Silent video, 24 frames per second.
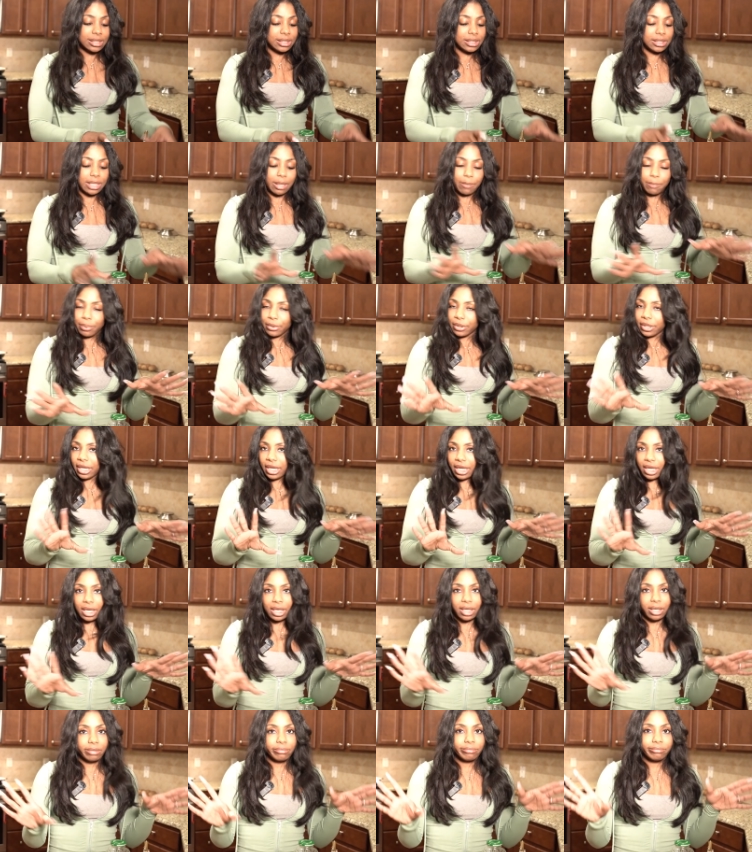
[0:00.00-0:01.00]

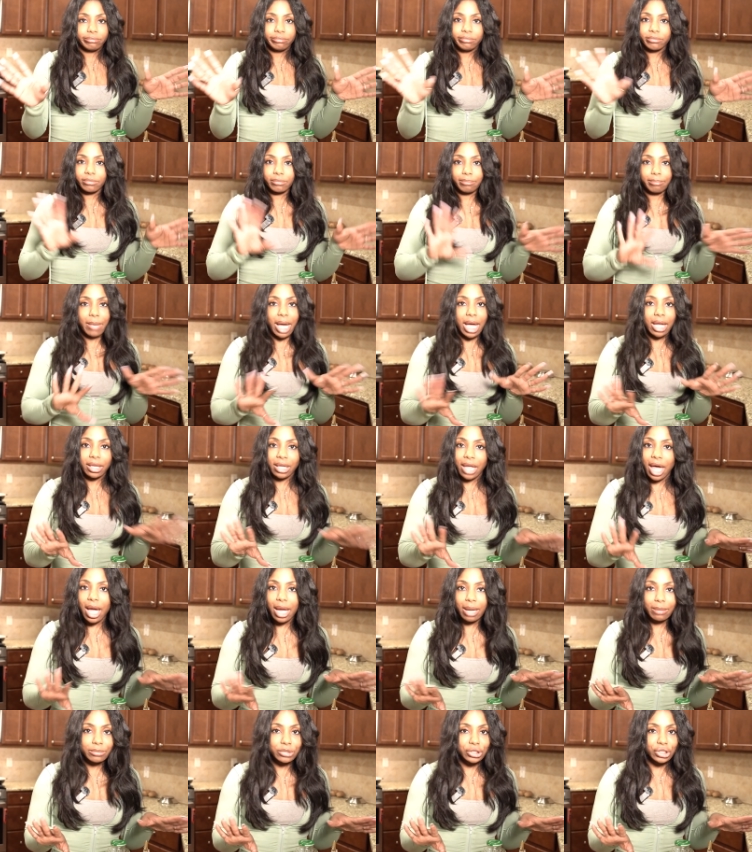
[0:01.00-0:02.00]
simply my
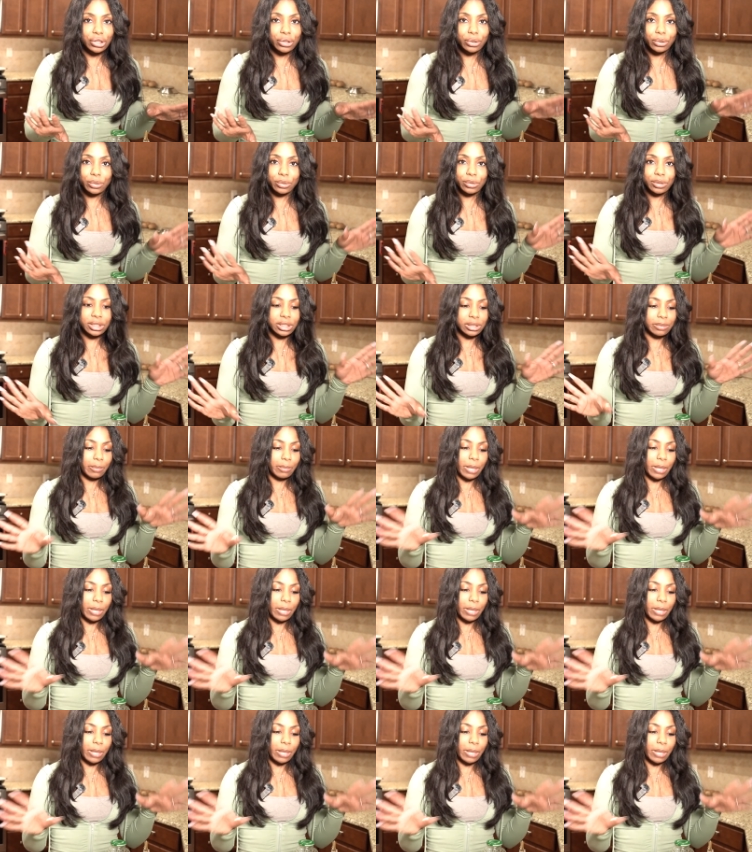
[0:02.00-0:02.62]
lime juice,